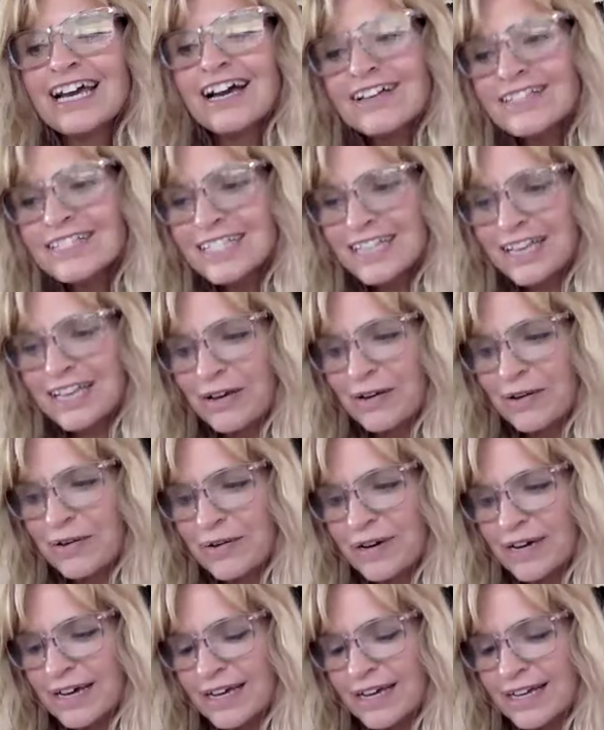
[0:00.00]

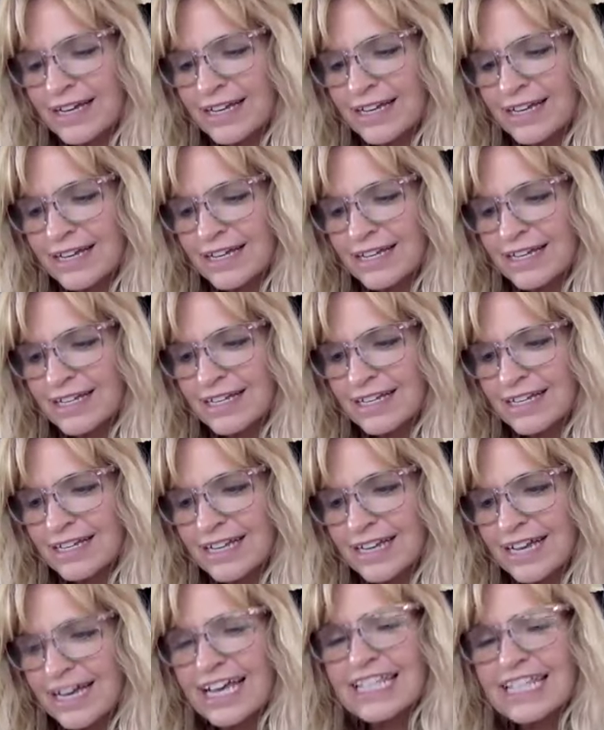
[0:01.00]
also,
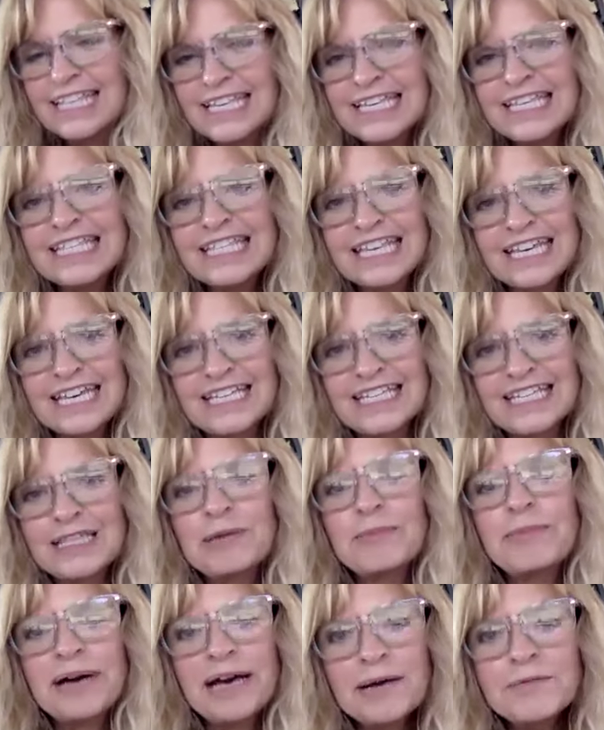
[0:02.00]
I think that
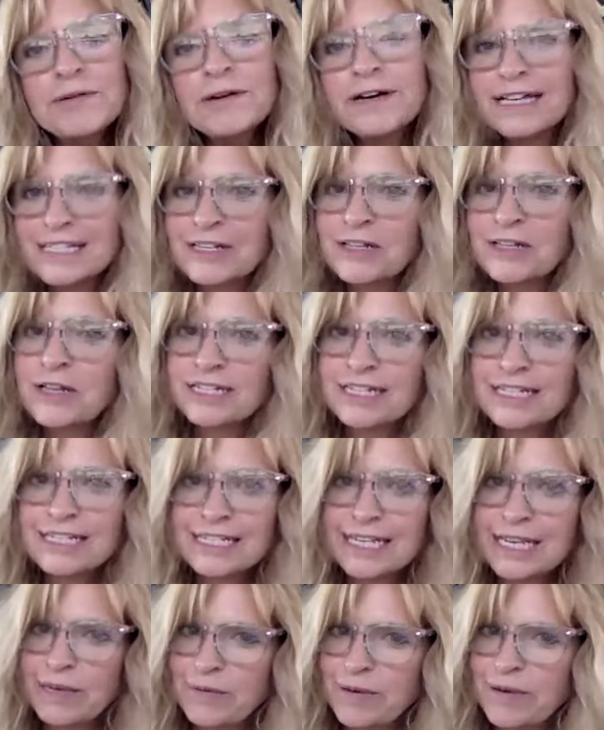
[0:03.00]
the Bible has a lot to
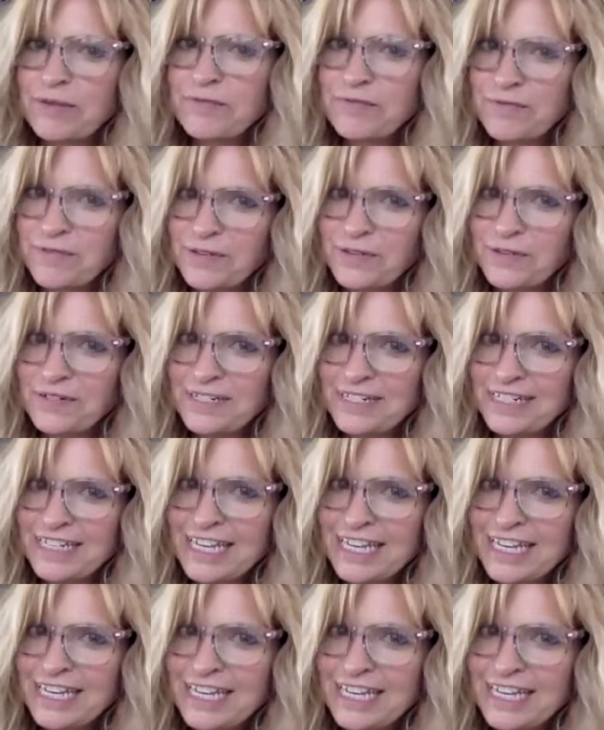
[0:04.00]
say about food,
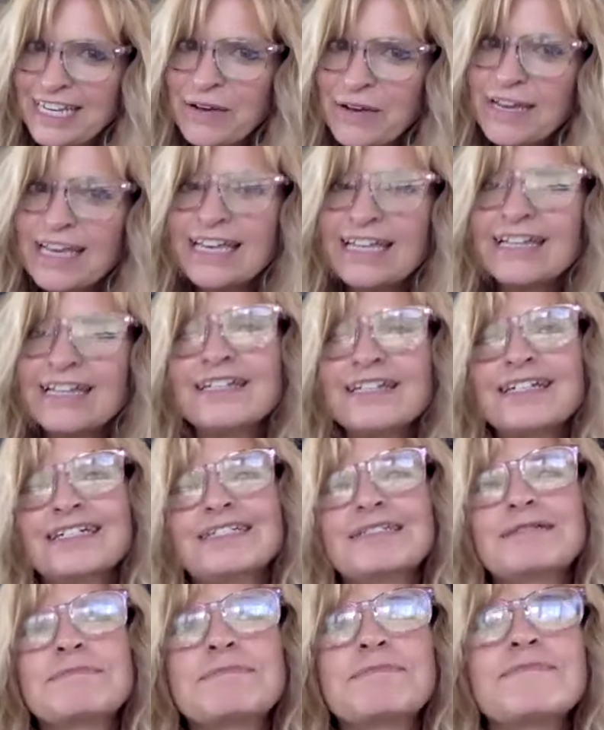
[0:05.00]
you know,
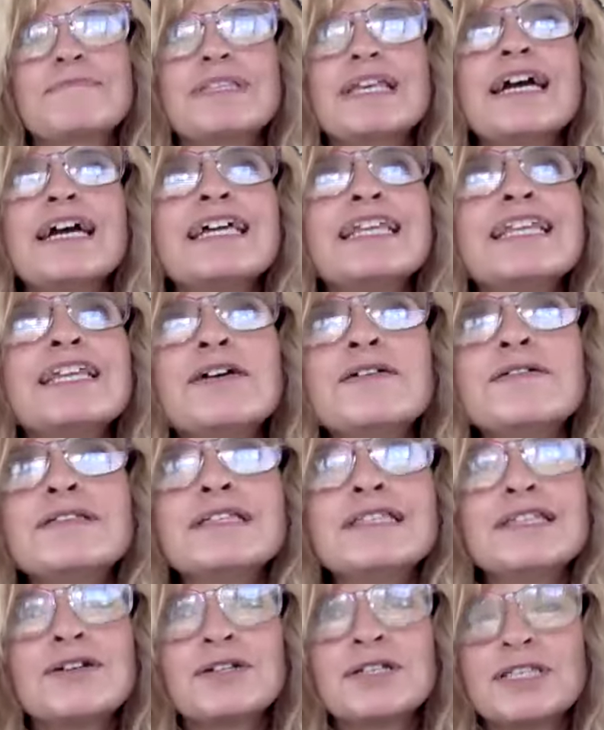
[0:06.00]
and I know
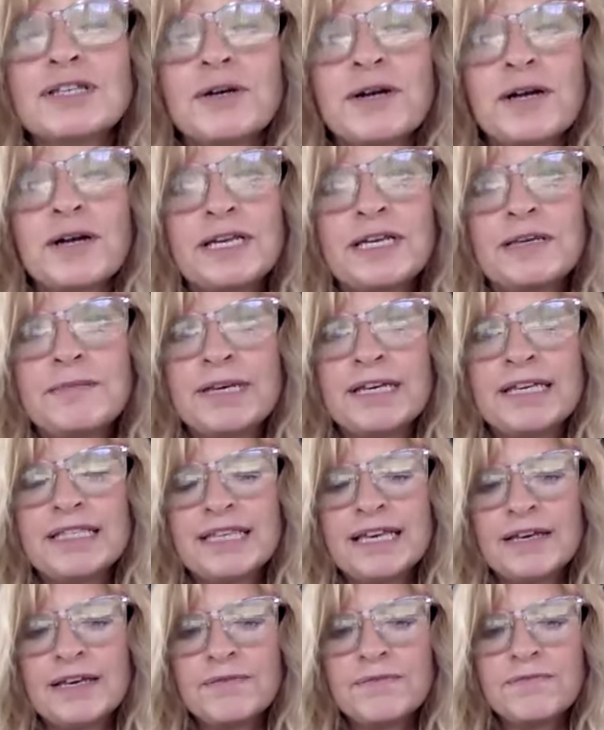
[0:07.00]
that there's the argument
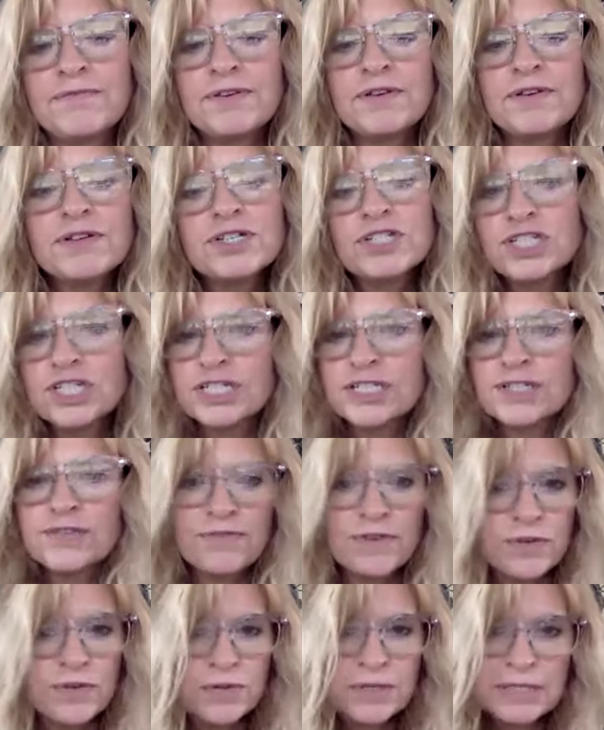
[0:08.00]
that food is just
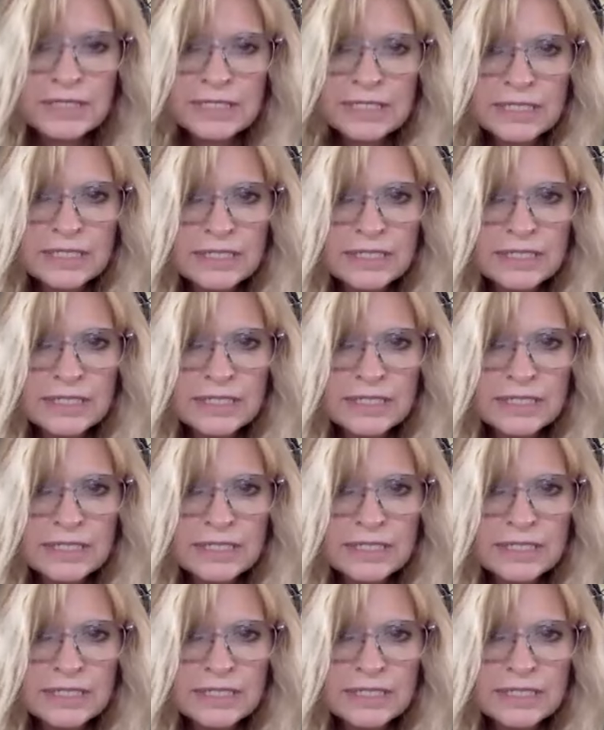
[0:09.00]
fuel